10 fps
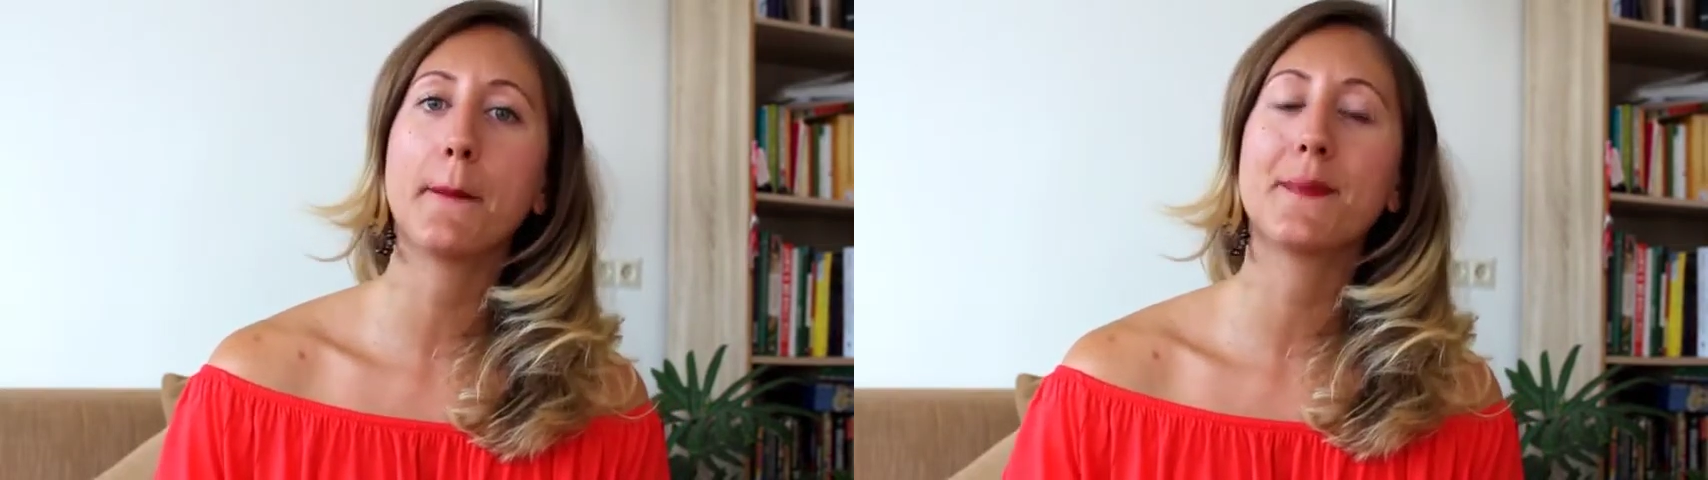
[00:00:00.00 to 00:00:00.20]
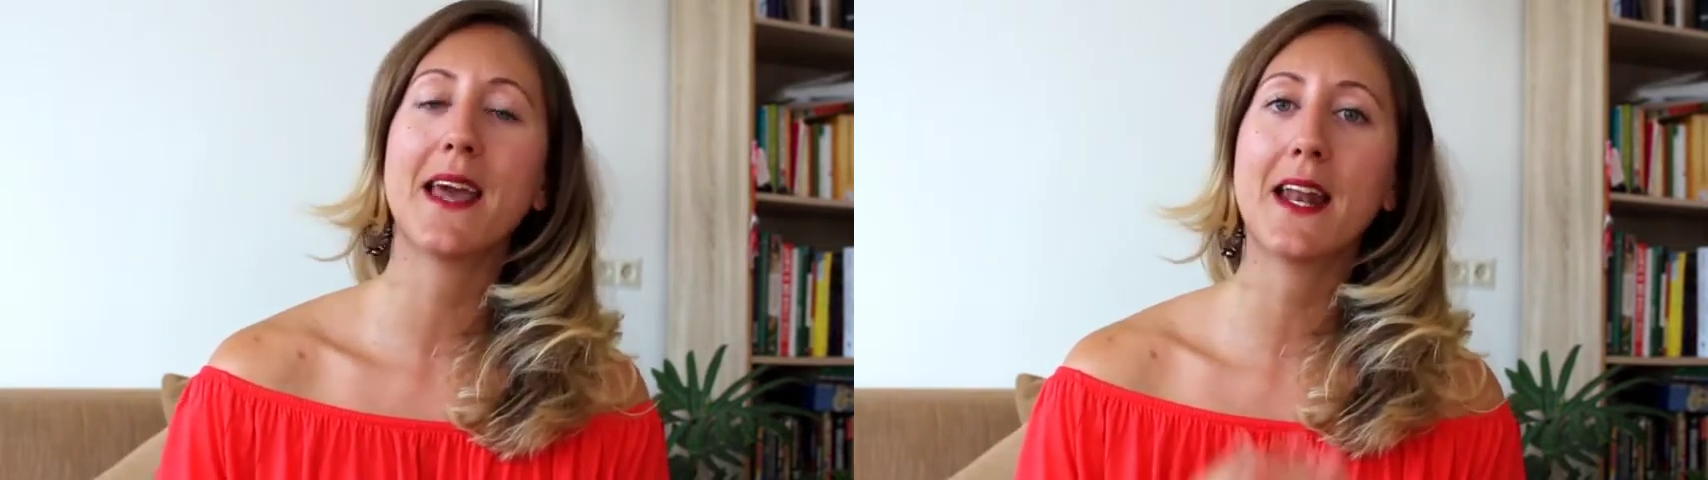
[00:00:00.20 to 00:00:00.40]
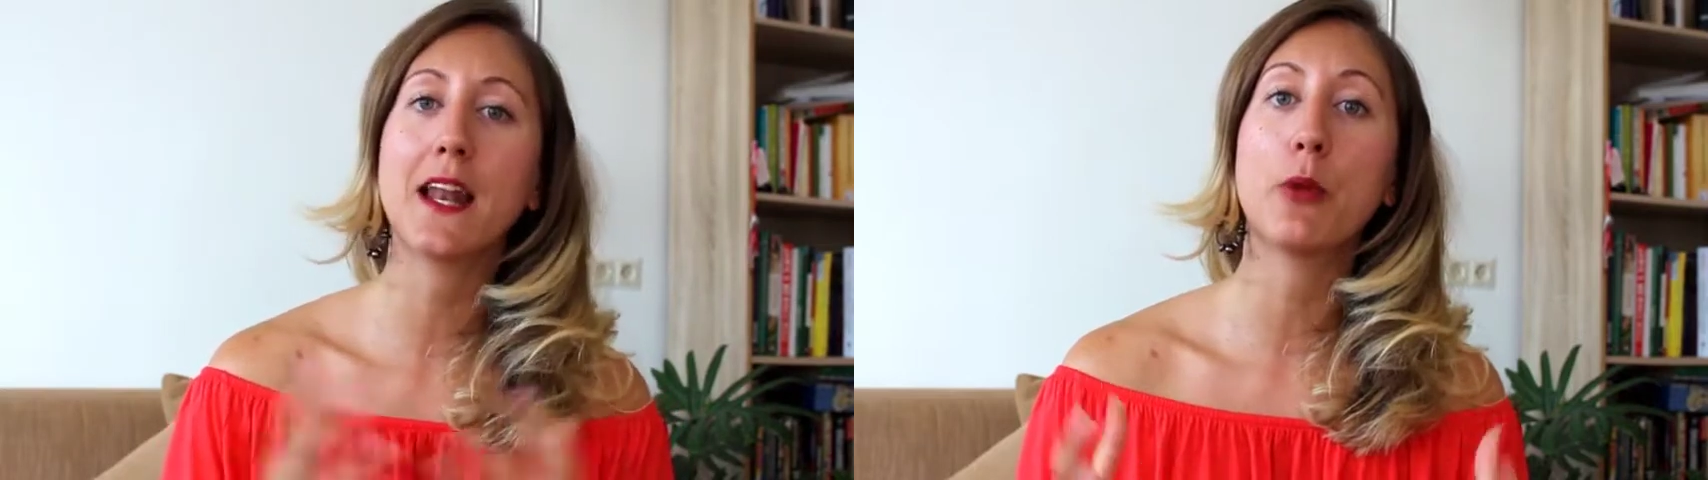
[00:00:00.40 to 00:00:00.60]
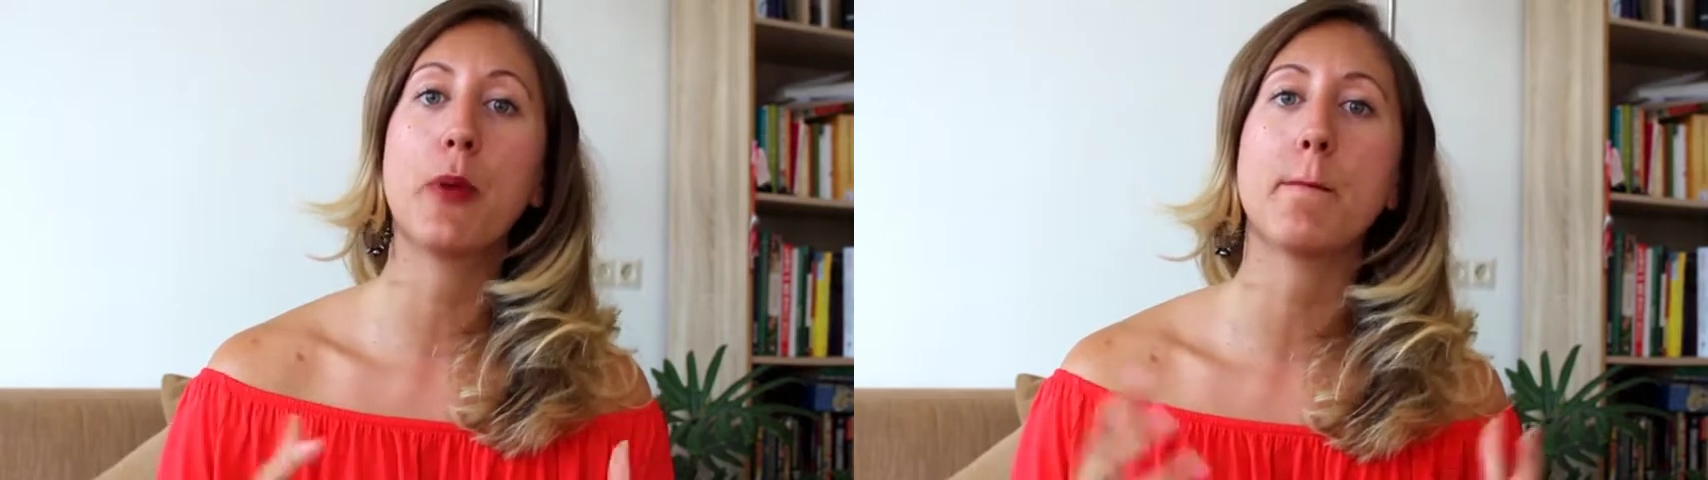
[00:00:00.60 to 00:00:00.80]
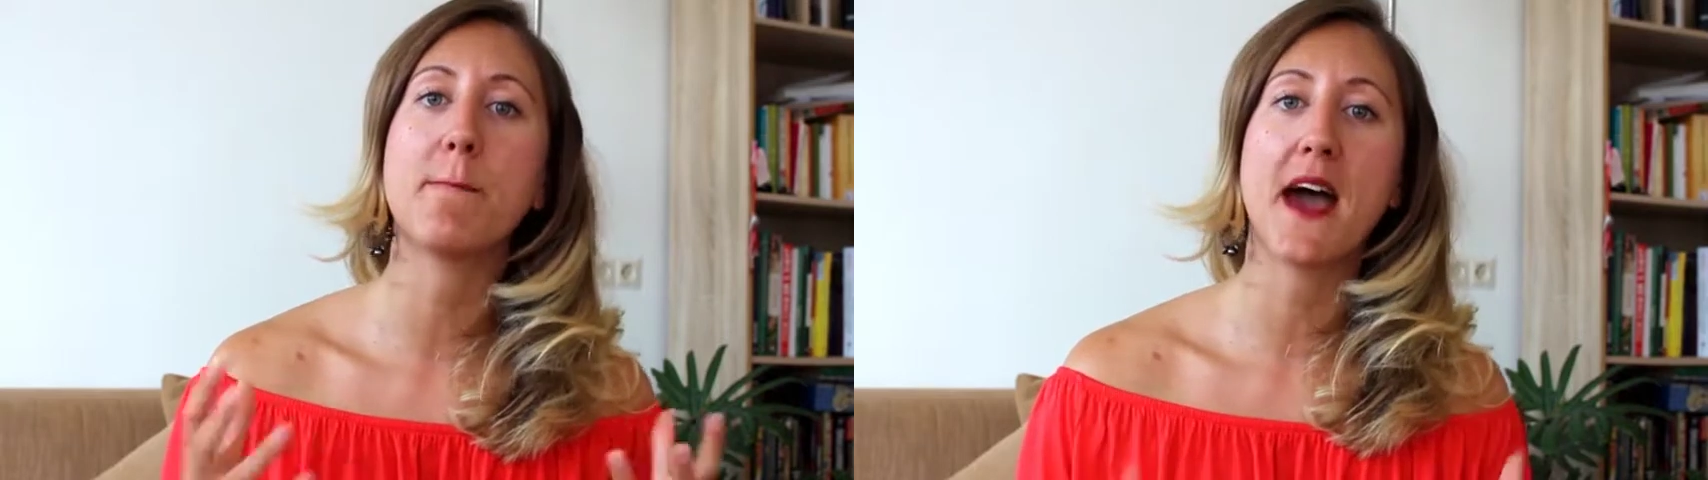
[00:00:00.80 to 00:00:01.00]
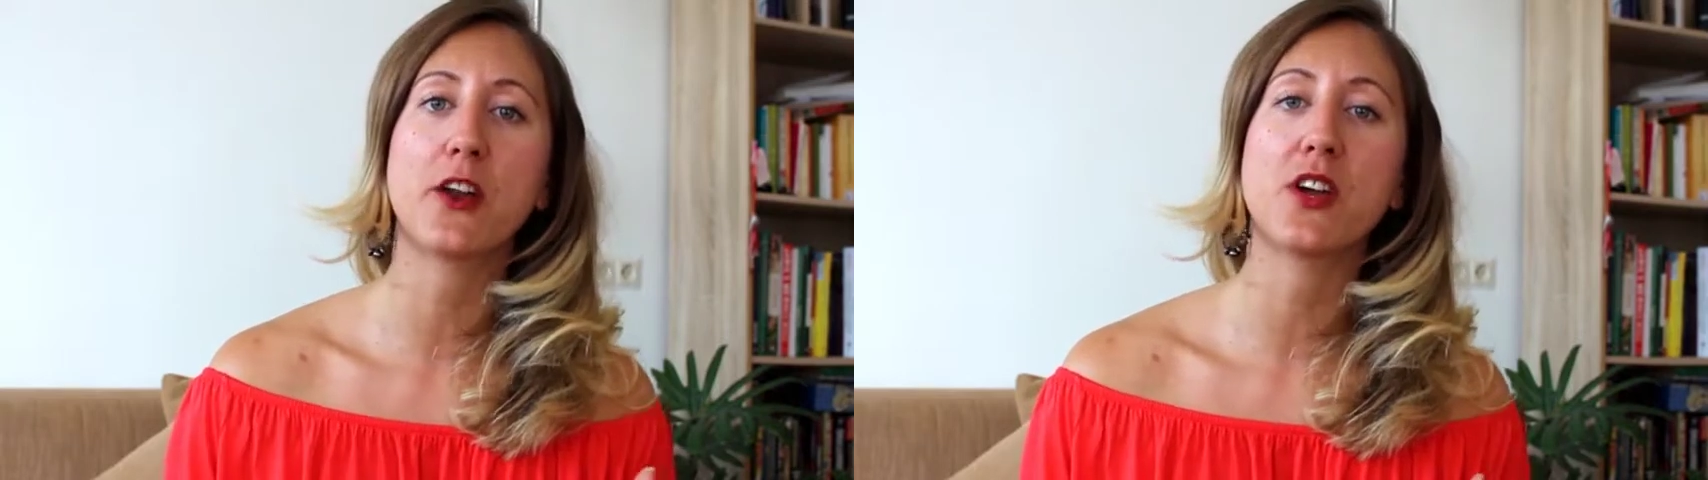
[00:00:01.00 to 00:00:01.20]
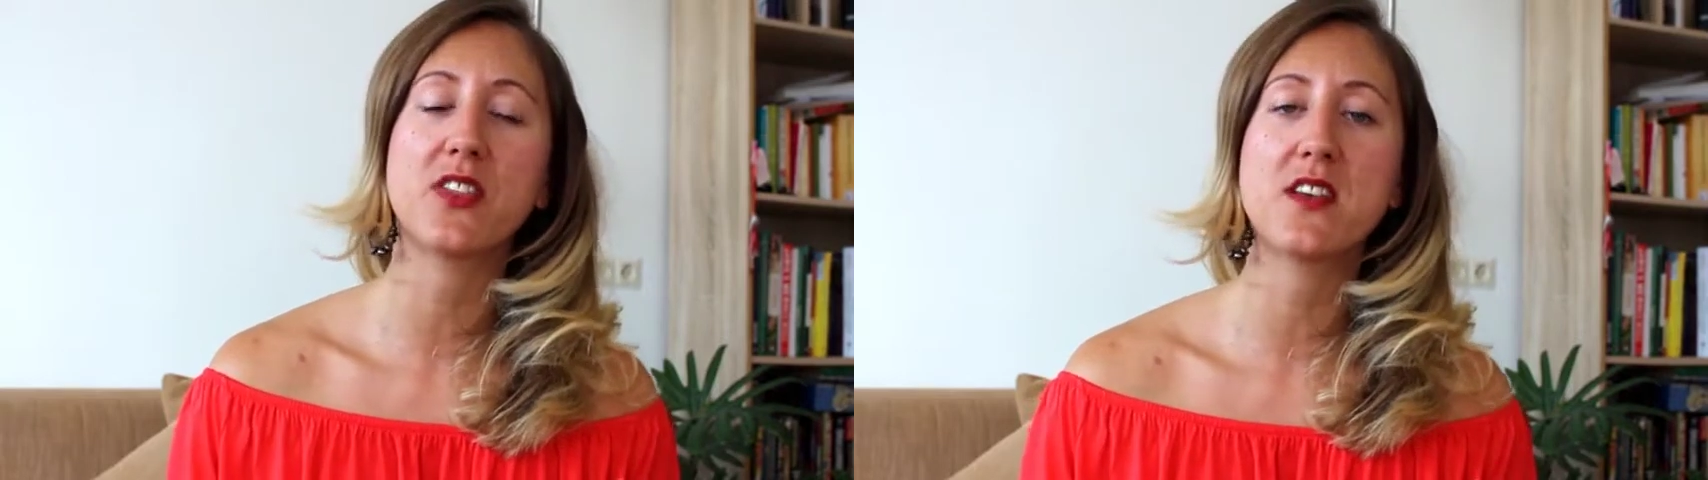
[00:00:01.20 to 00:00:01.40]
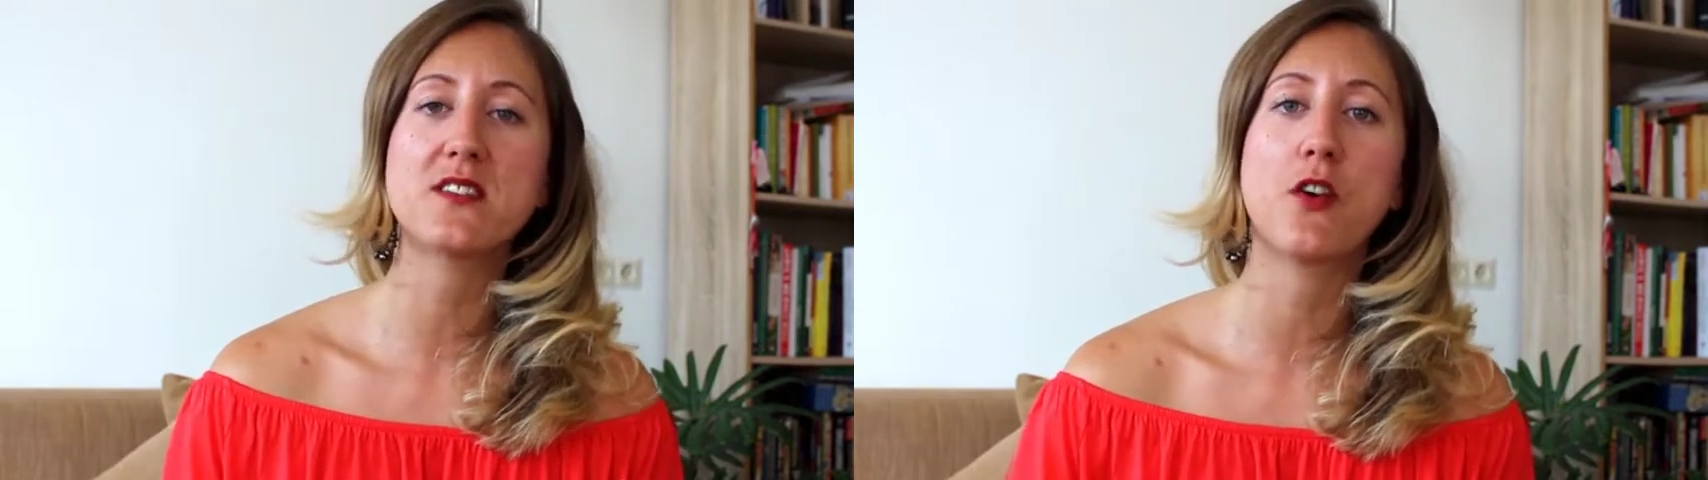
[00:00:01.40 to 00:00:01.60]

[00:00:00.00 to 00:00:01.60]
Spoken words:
get a little bit better at this,